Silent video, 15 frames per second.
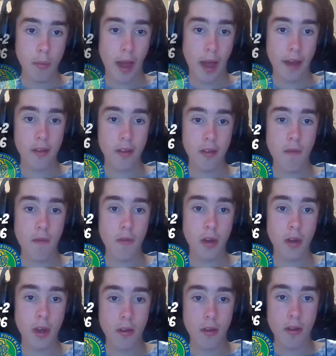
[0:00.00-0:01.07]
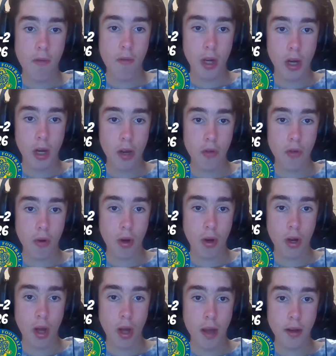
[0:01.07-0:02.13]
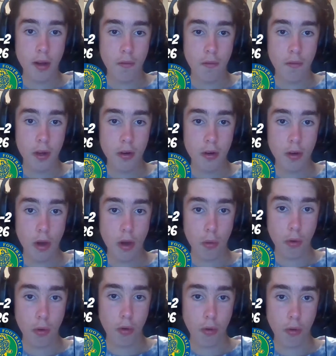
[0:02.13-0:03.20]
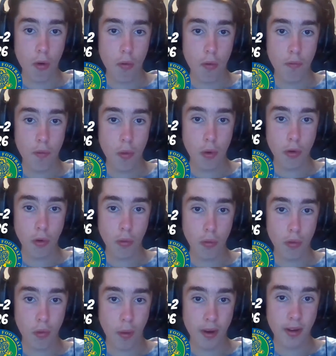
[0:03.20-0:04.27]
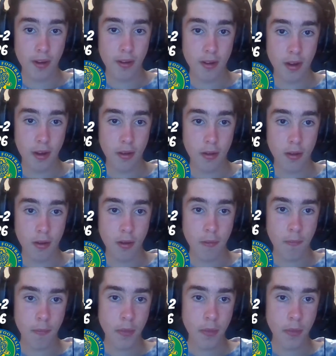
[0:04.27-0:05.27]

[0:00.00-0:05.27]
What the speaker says: Blacks 17-7, 109 defeated Golden Grove 4-2-26.